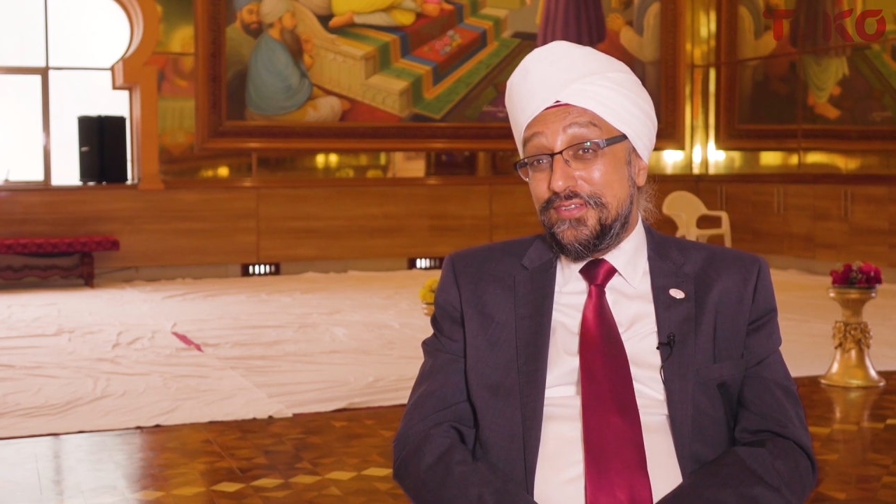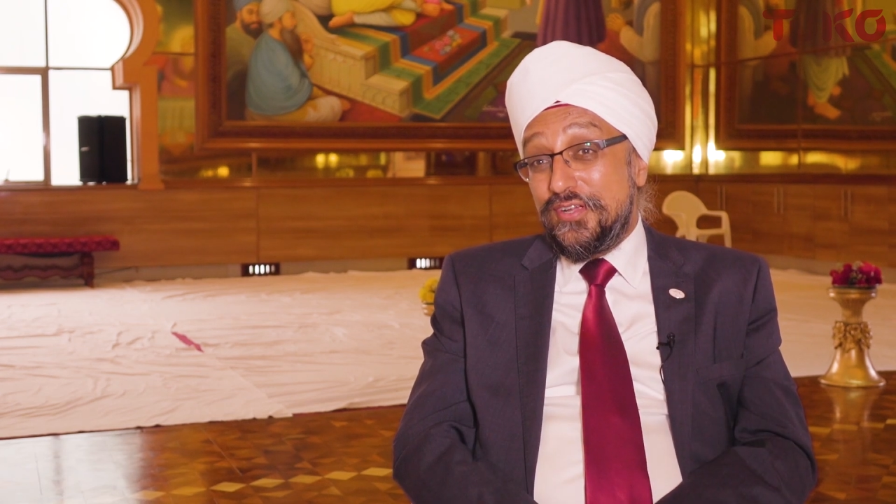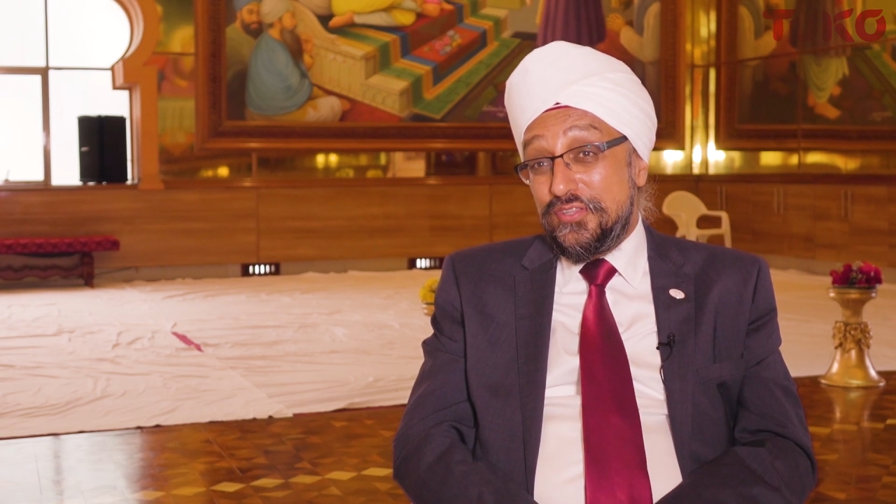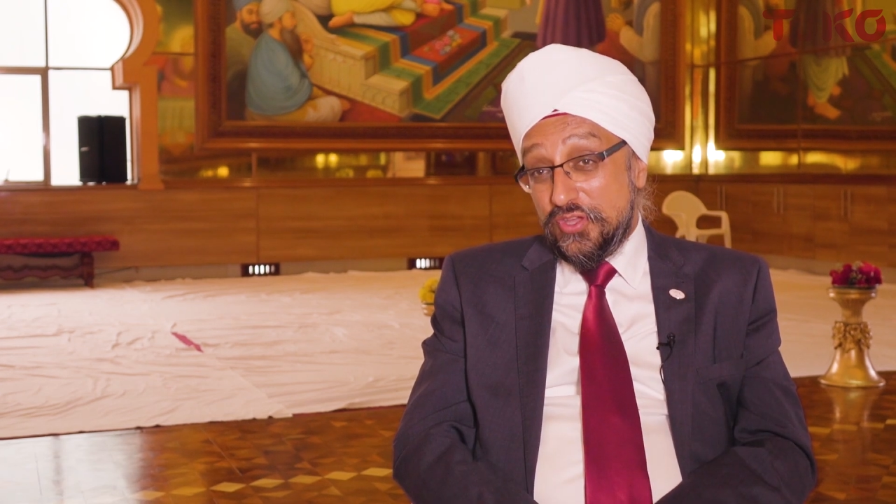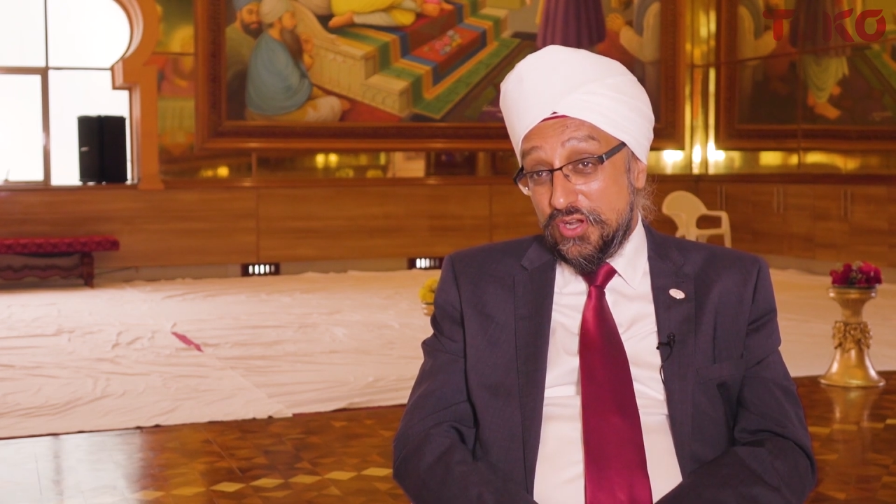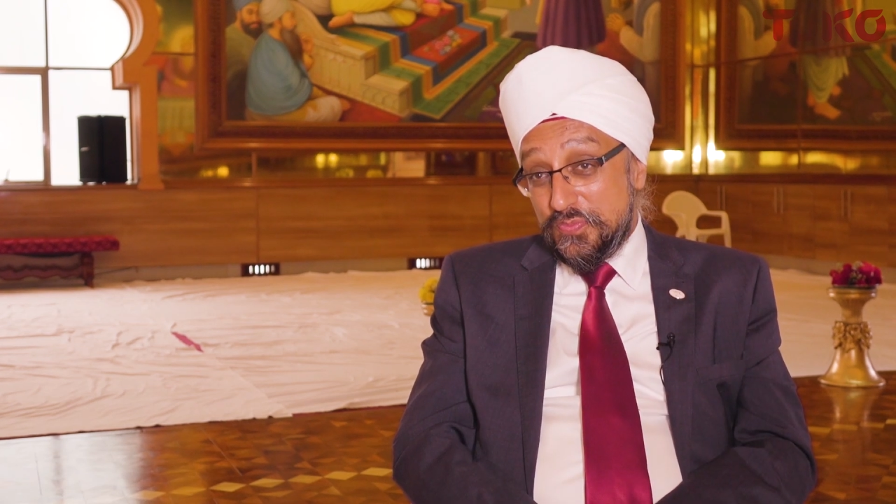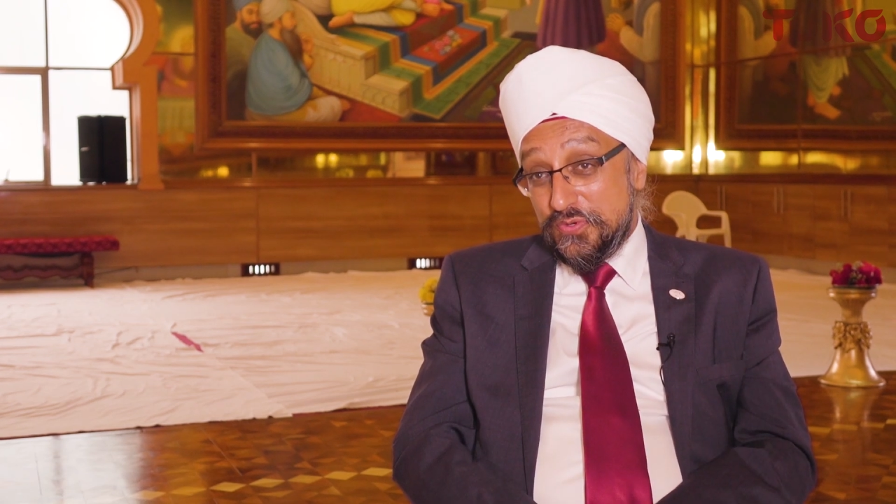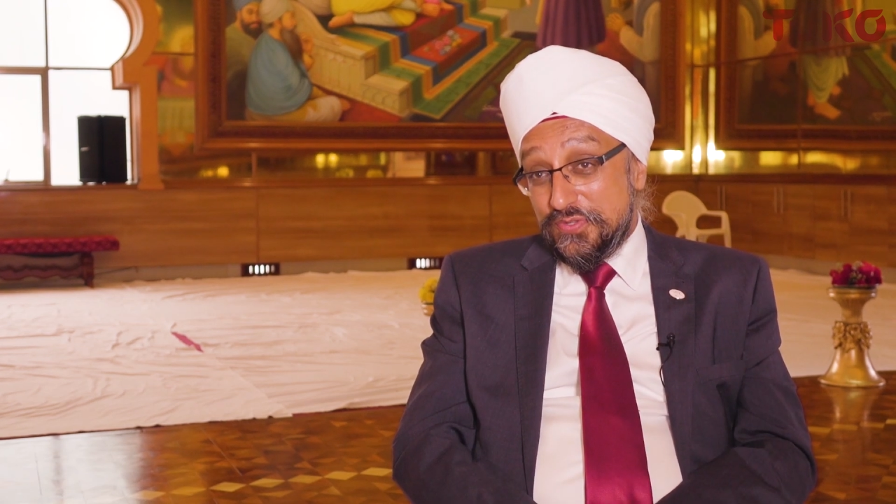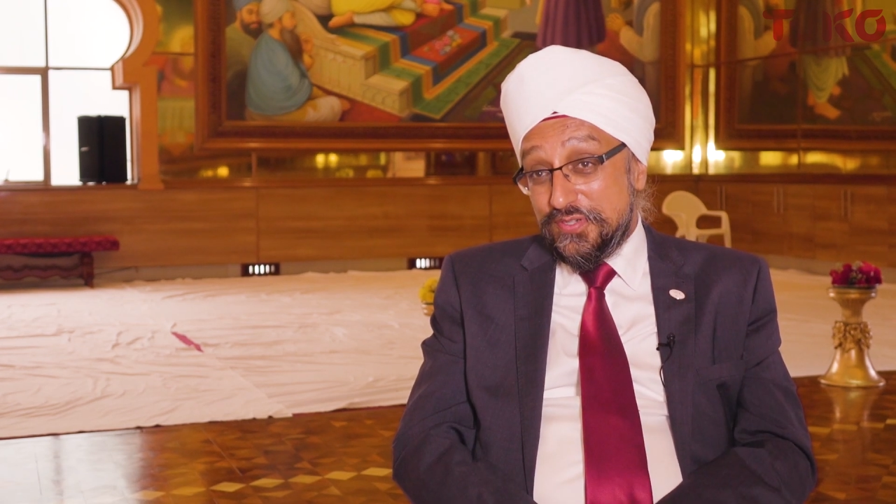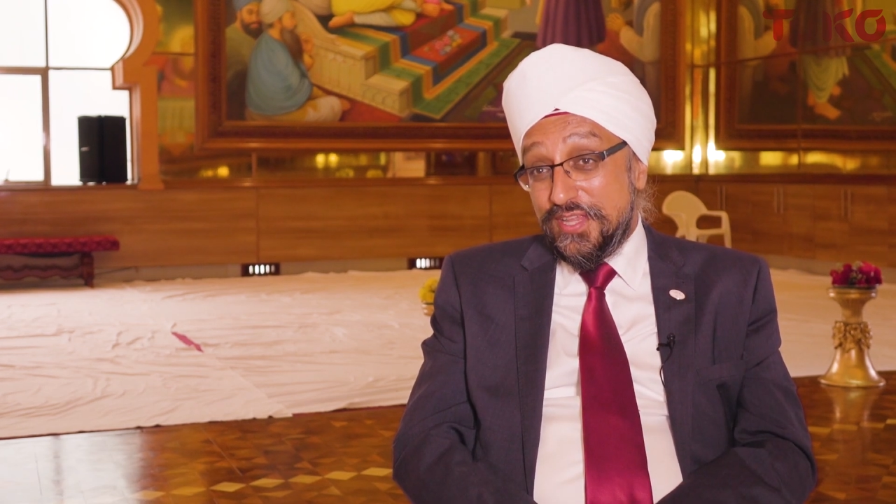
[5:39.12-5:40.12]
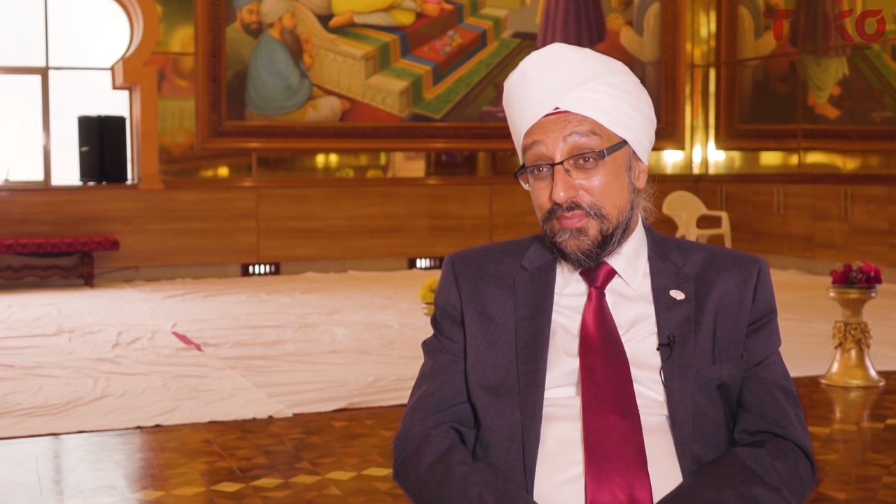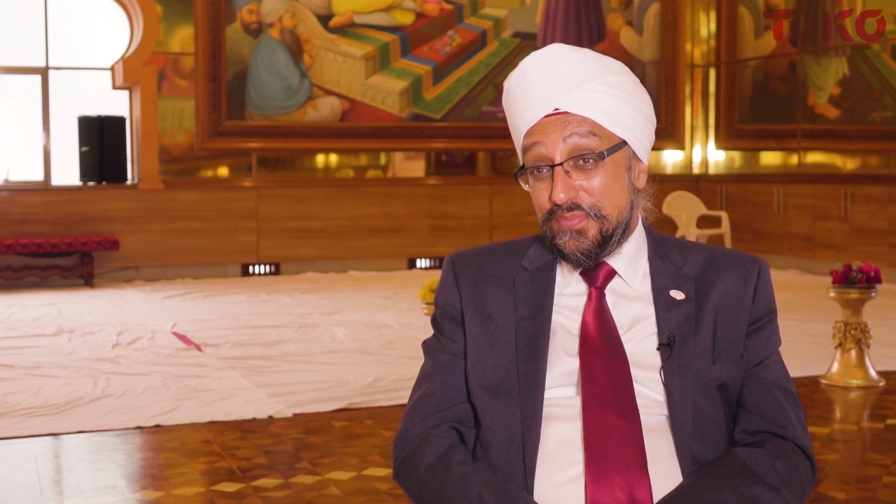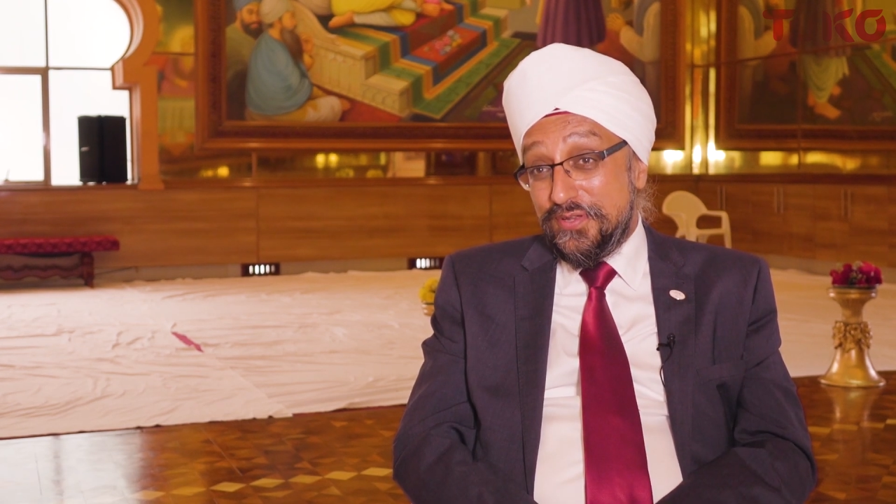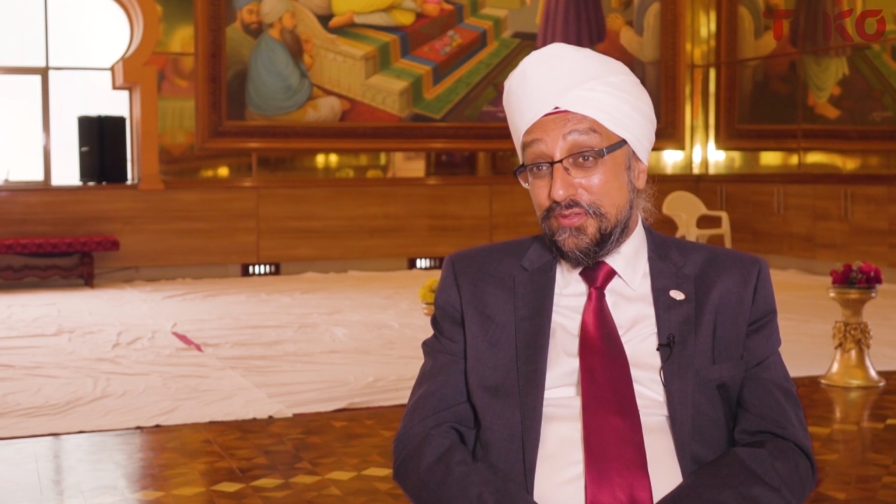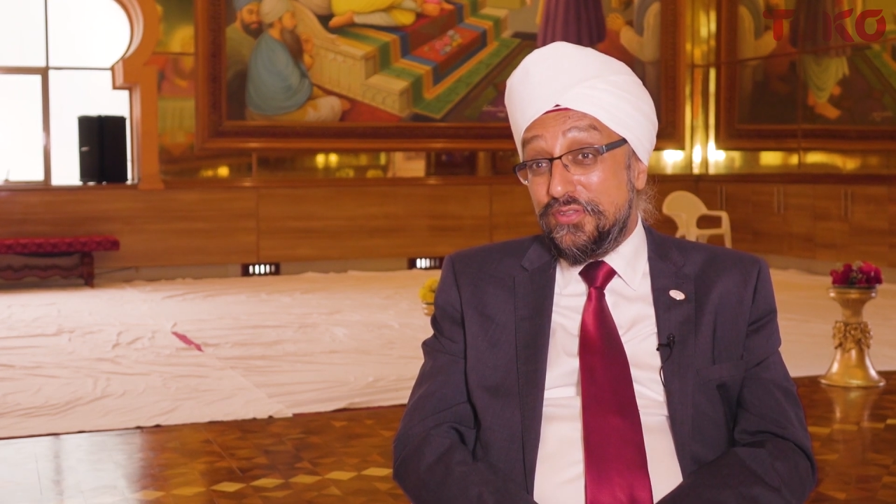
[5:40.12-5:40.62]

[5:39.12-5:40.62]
Kartarpur, the temple,